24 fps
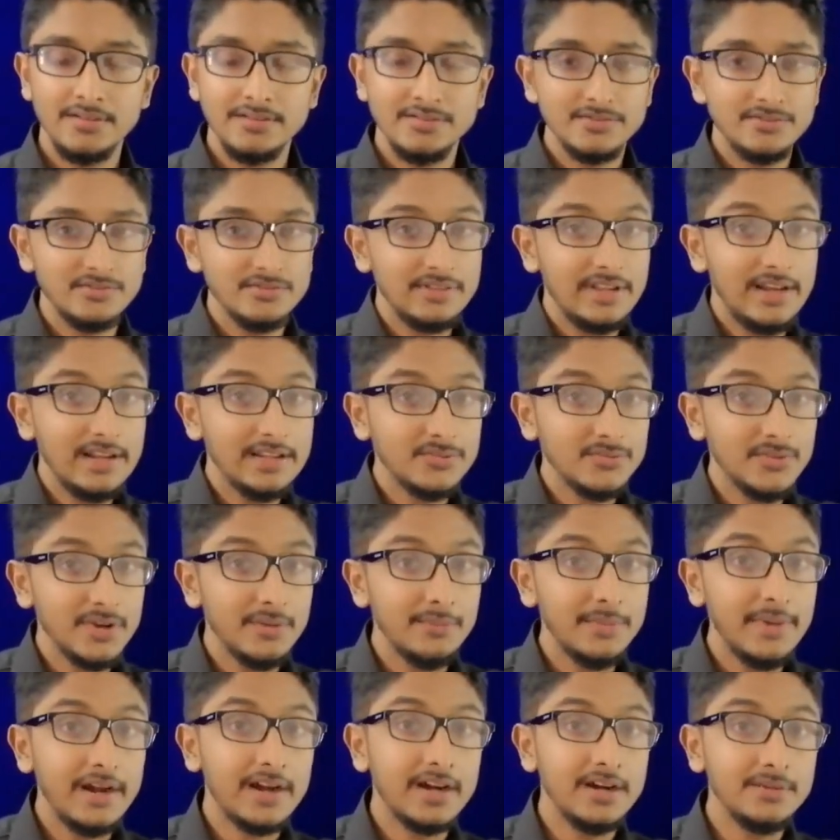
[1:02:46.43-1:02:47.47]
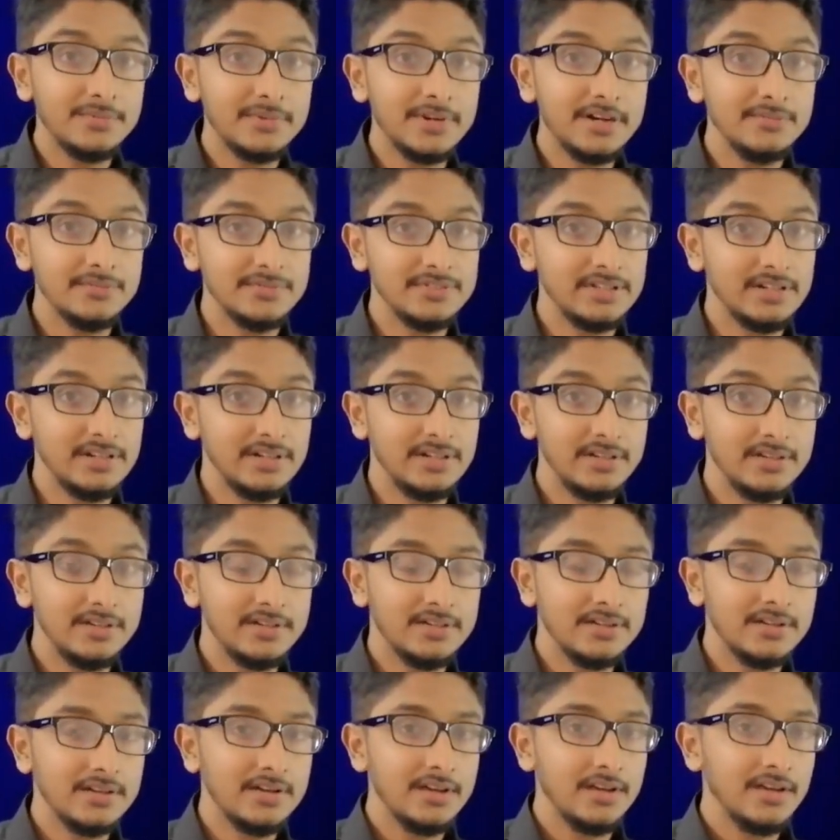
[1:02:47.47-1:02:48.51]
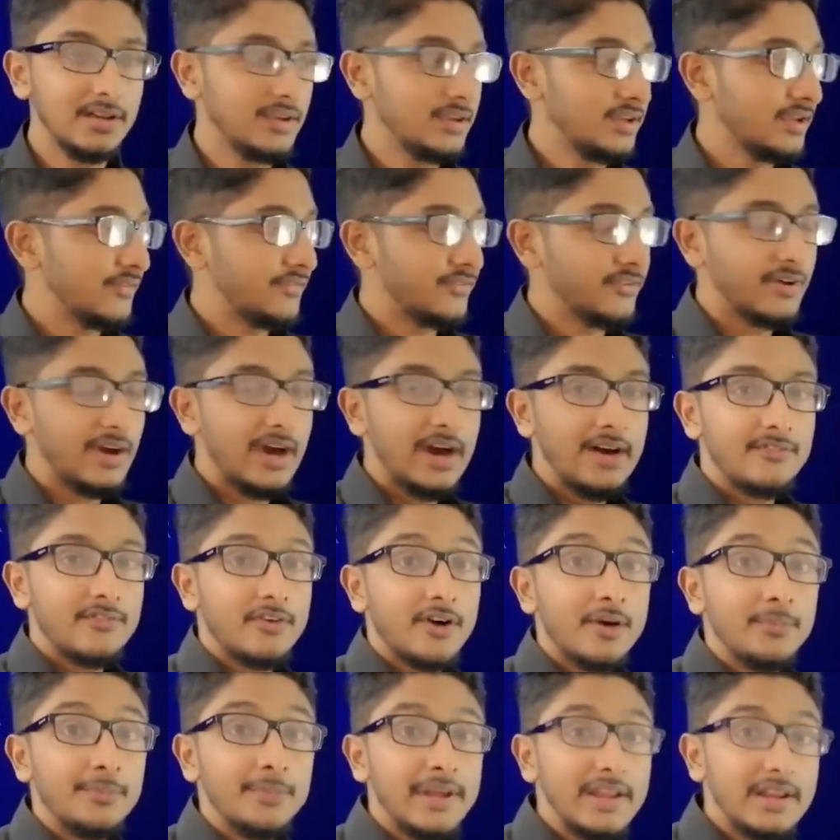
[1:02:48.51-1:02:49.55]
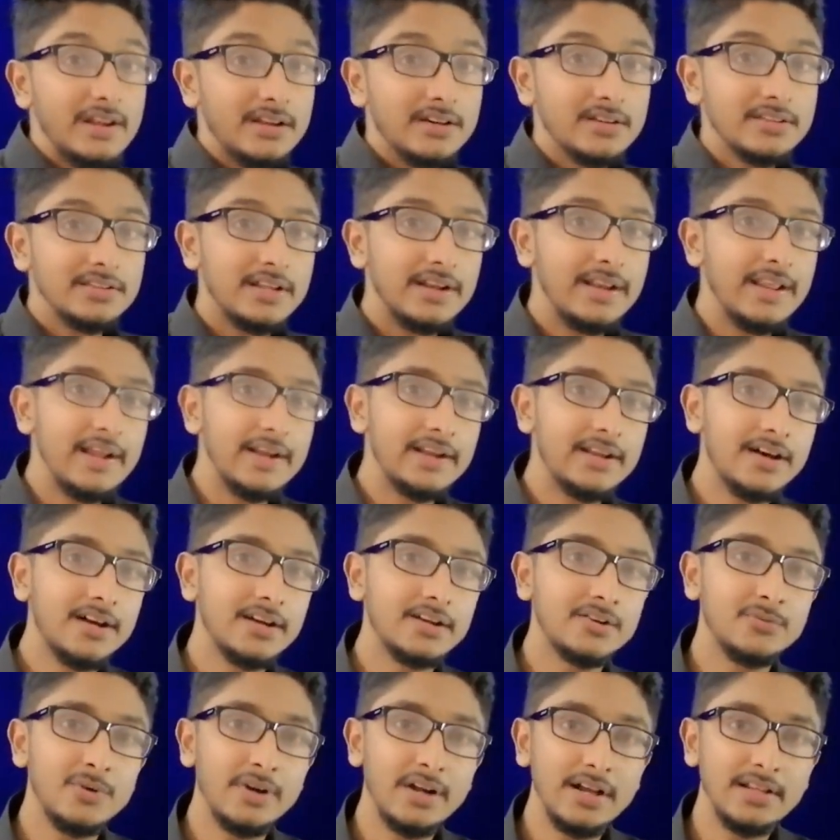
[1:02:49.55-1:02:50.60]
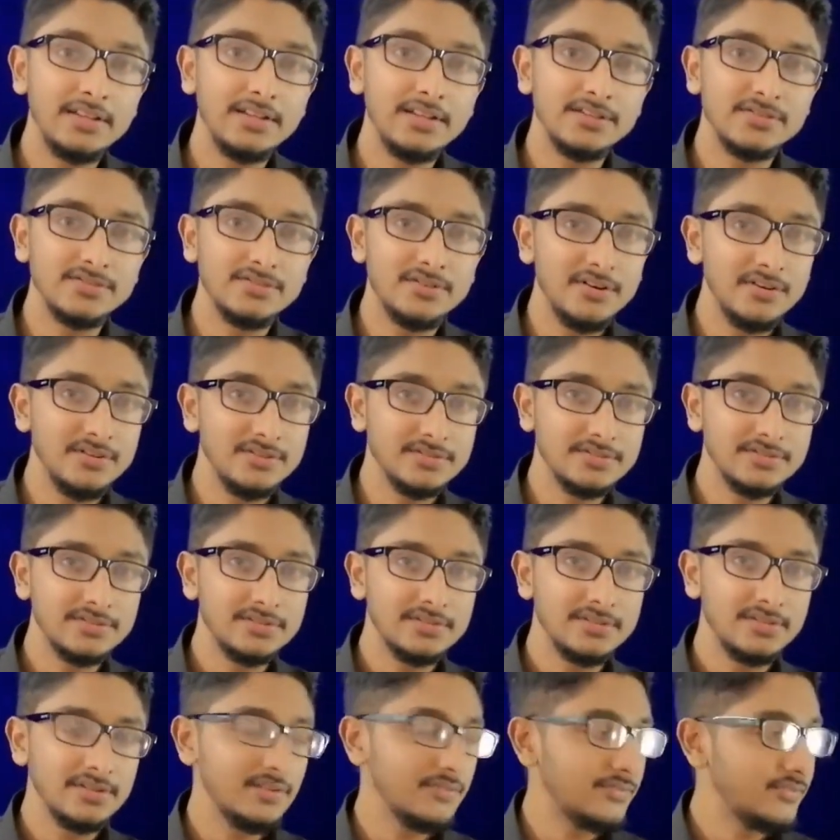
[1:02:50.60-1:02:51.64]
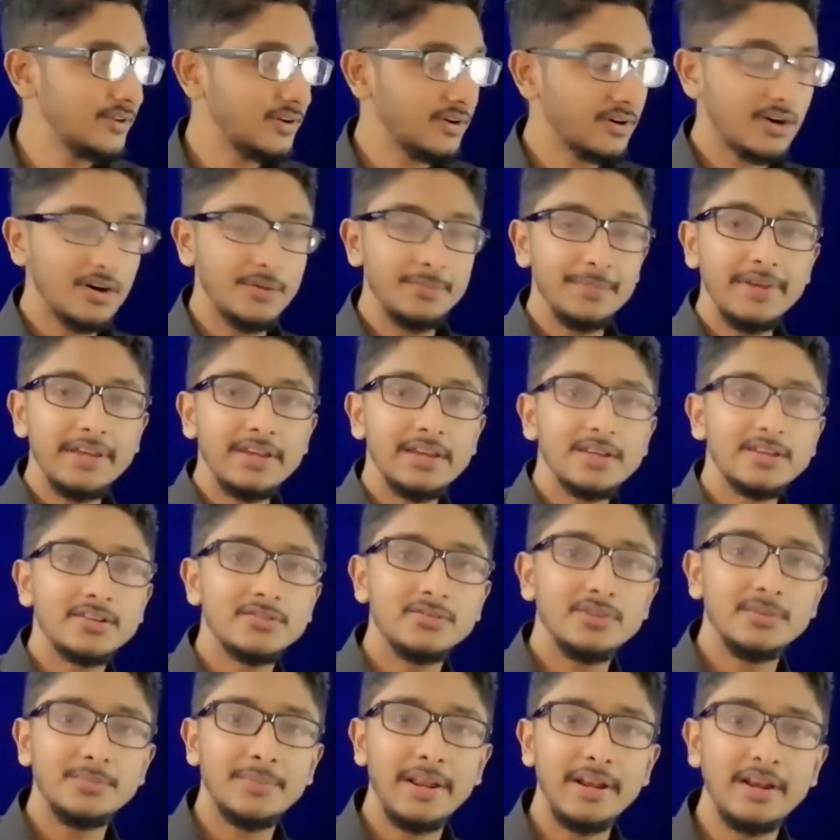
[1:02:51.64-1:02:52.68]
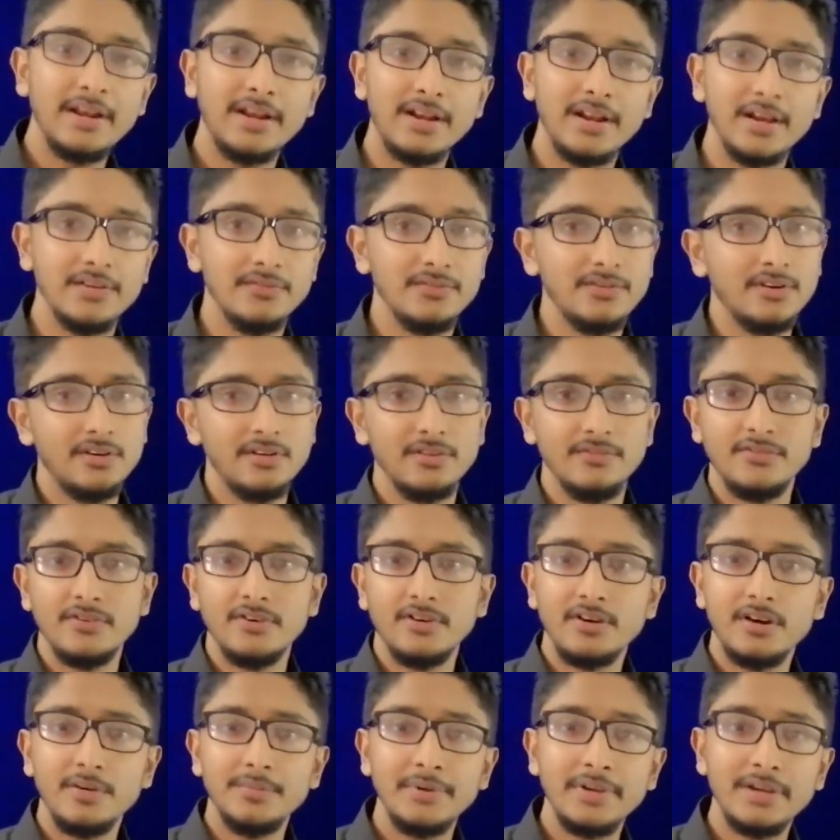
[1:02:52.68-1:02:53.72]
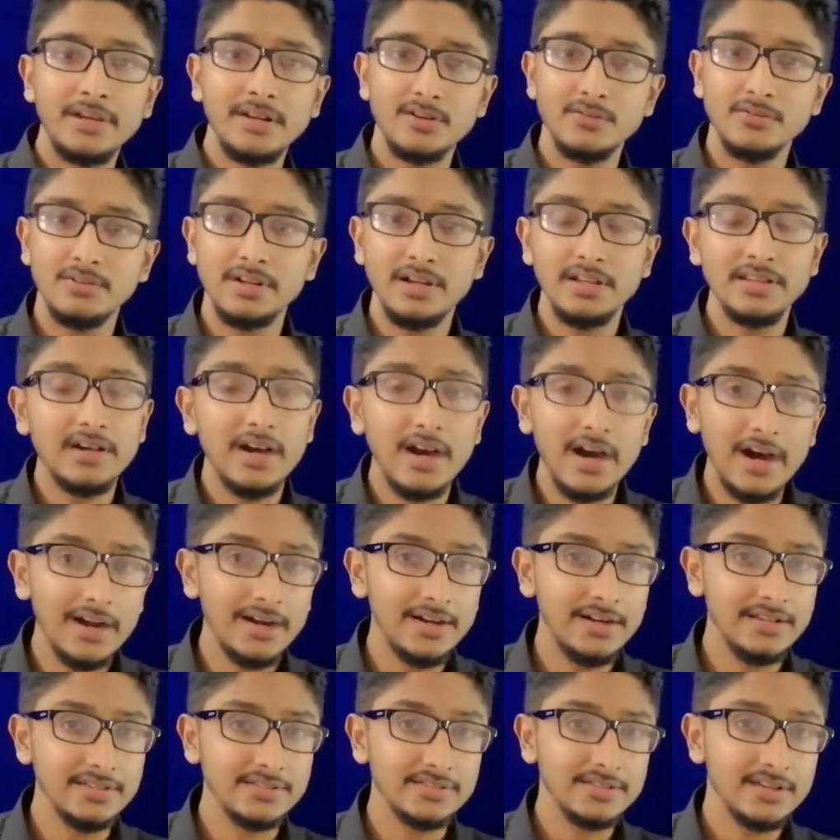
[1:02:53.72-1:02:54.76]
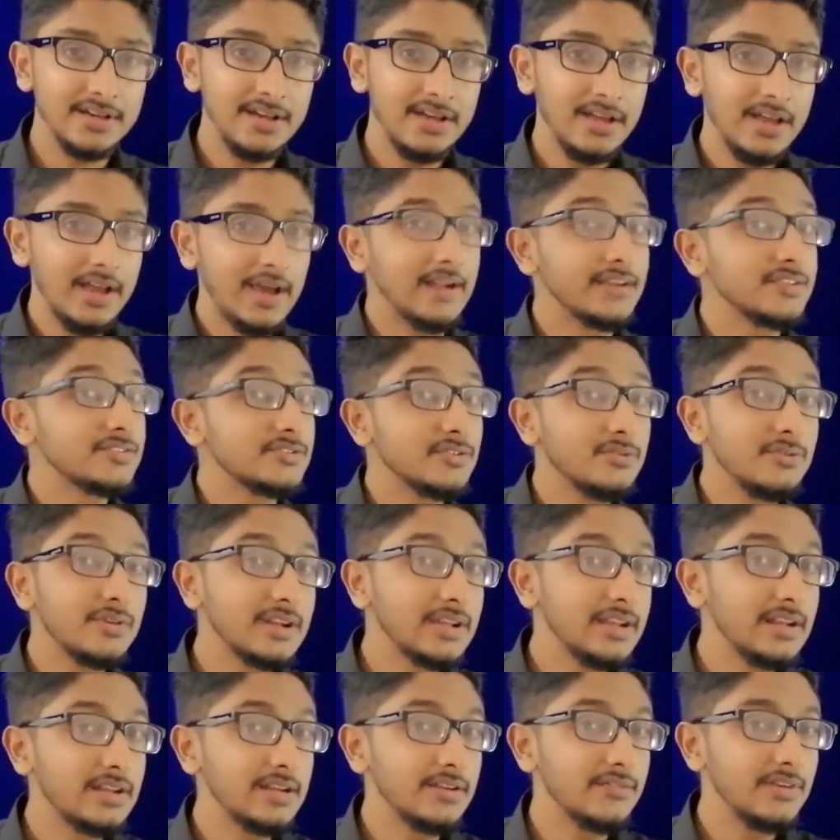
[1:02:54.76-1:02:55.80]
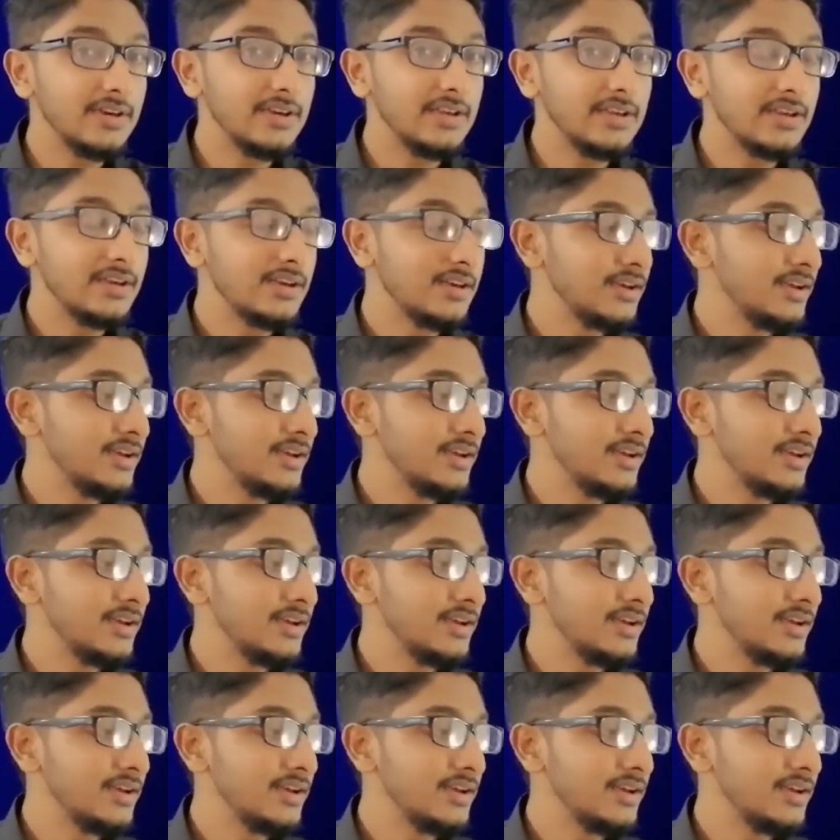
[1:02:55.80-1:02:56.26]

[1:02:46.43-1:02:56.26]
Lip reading: So that's where backup comes in. If you have copied the data to another source, if you are copying it to a pen drive, or if you are copying it to another hard disk and storing it away,